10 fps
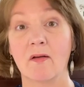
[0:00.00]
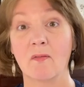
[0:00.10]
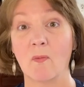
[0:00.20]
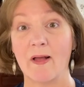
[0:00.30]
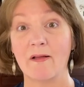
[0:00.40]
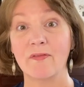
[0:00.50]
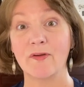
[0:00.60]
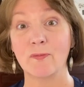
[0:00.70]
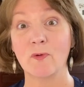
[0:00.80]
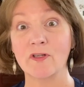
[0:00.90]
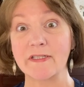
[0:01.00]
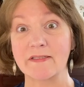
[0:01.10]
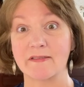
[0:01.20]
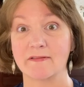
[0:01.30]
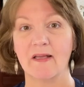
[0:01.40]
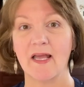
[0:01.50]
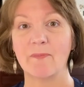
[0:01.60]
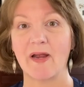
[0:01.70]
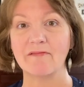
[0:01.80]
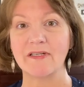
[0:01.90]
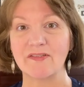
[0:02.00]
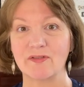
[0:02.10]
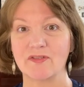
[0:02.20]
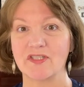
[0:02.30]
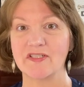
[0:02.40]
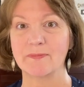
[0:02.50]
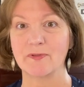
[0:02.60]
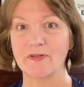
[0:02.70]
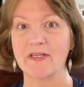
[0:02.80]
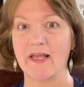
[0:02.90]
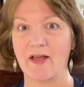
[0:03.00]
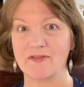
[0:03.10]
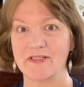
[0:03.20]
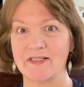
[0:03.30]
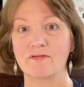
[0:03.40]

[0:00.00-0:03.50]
Well, there weren't. And my research into Bergen County